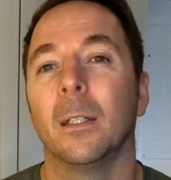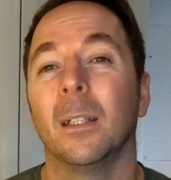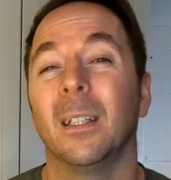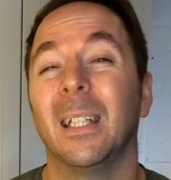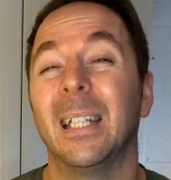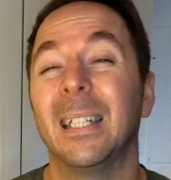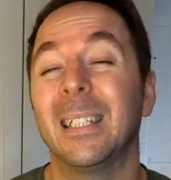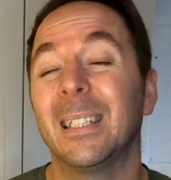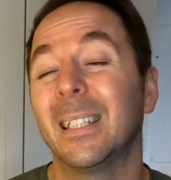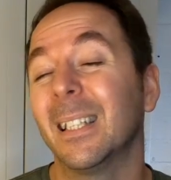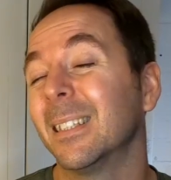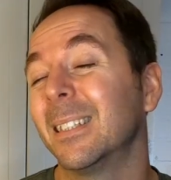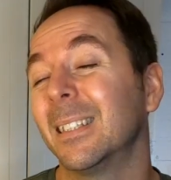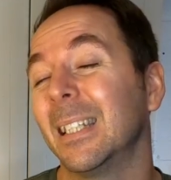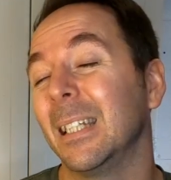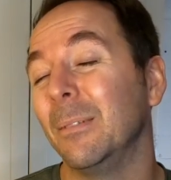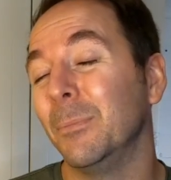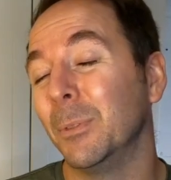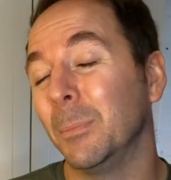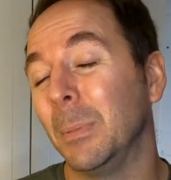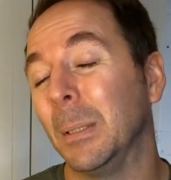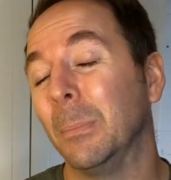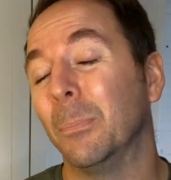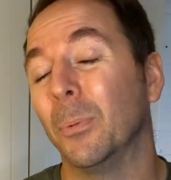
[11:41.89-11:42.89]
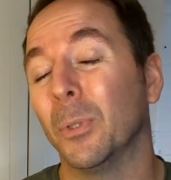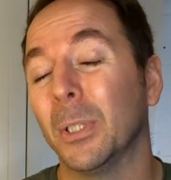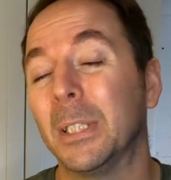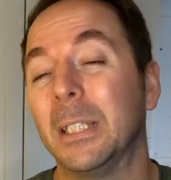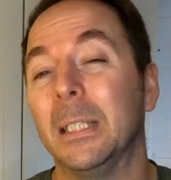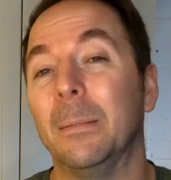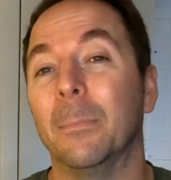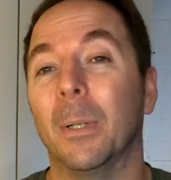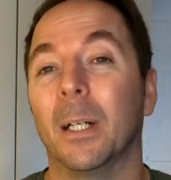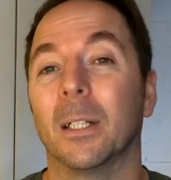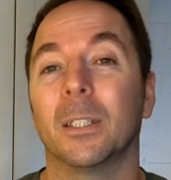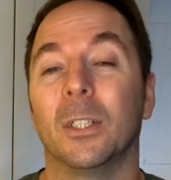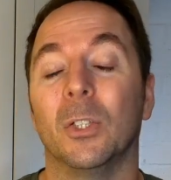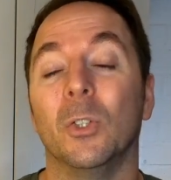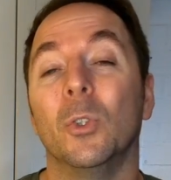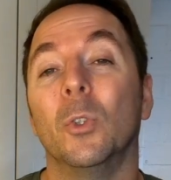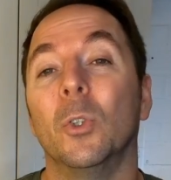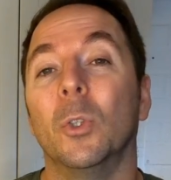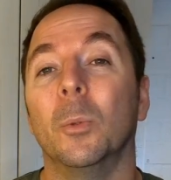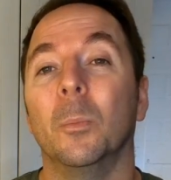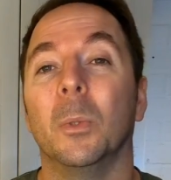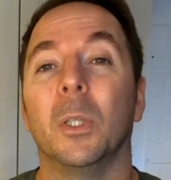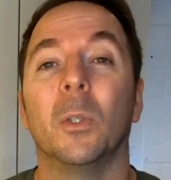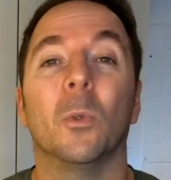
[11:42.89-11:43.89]
This does seem to be pretty much the
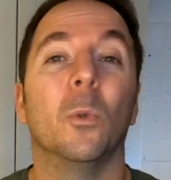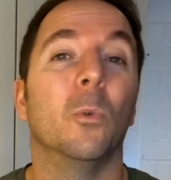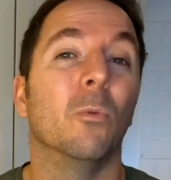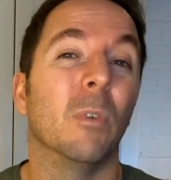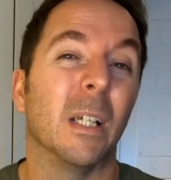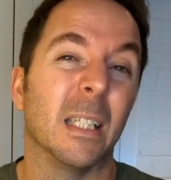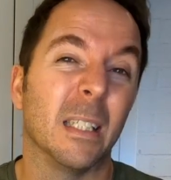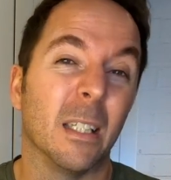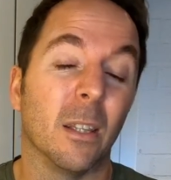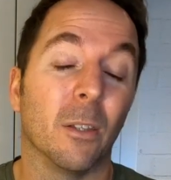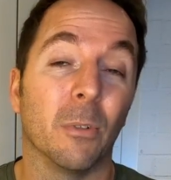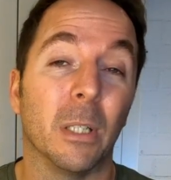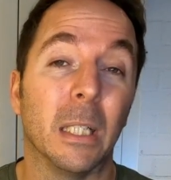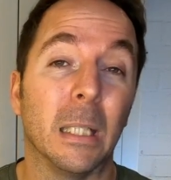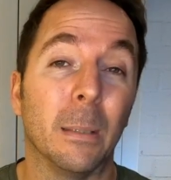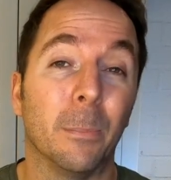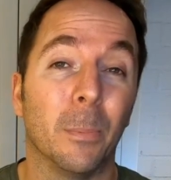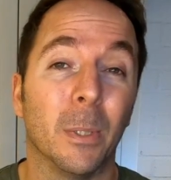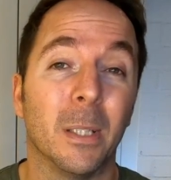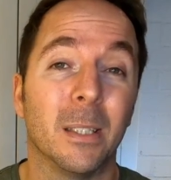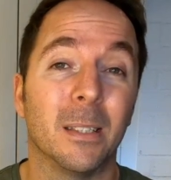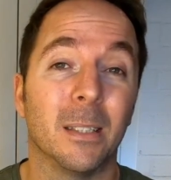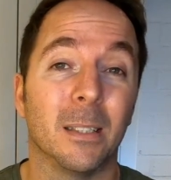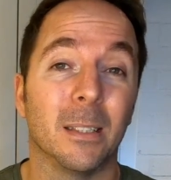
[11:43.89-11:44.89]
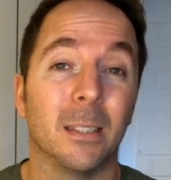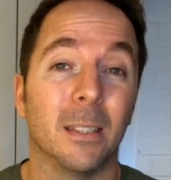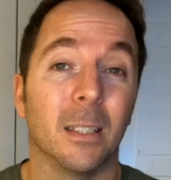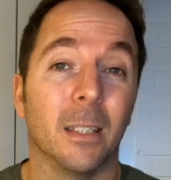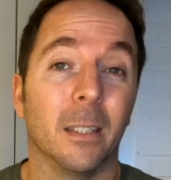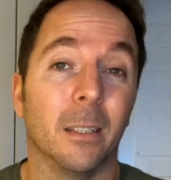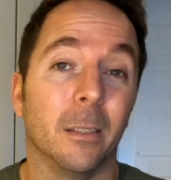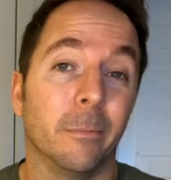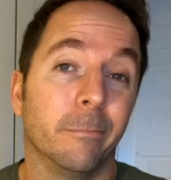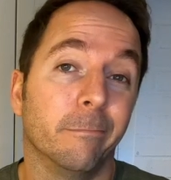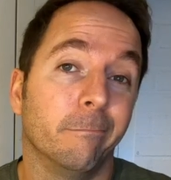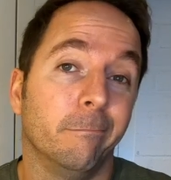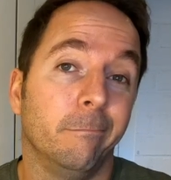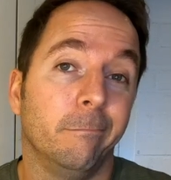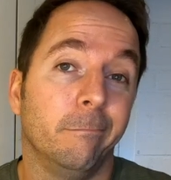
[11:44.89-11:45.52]
norm with all resin 3D printers though.